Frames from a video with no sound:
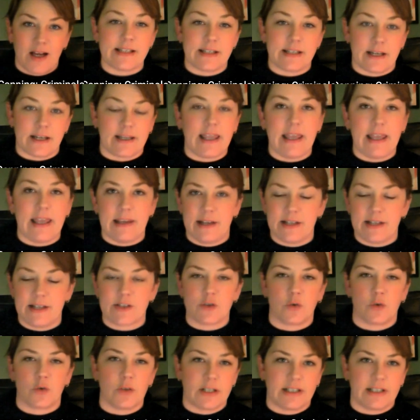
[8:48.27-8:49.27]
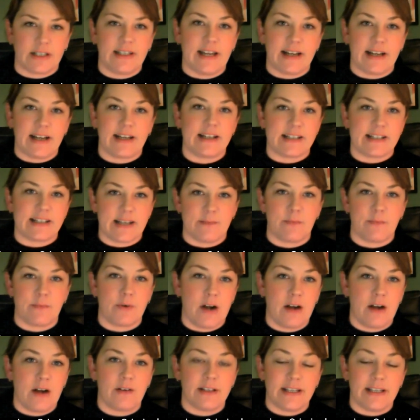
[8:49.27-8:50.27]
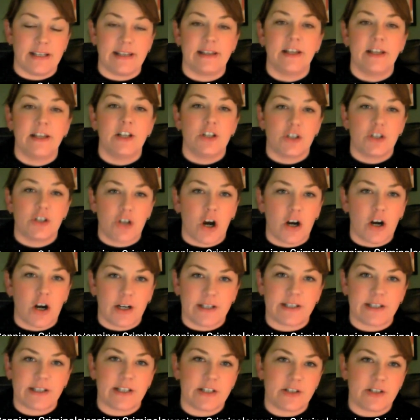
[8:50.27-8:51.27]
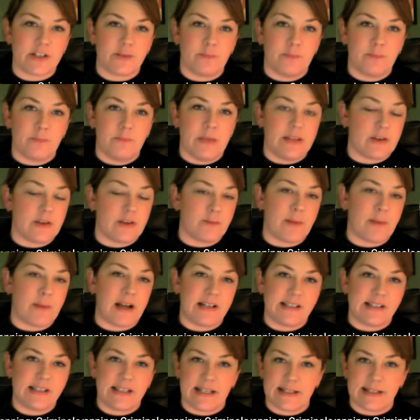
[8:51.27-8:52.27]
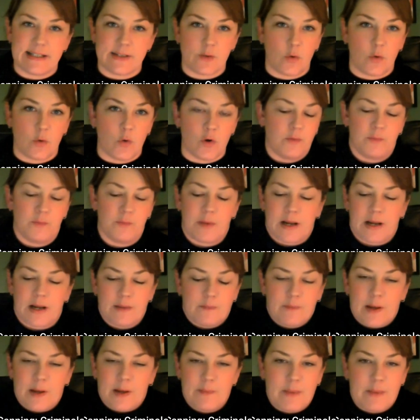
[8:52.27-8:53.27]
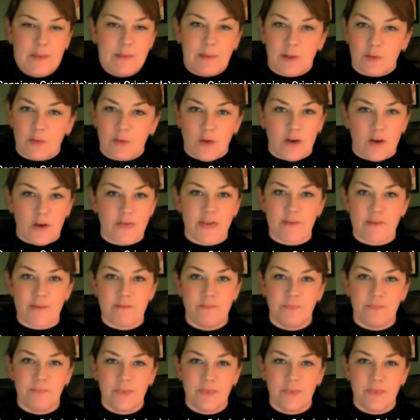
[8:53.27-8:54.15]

again, historically and contemporarily, targeted either by states or by people around them,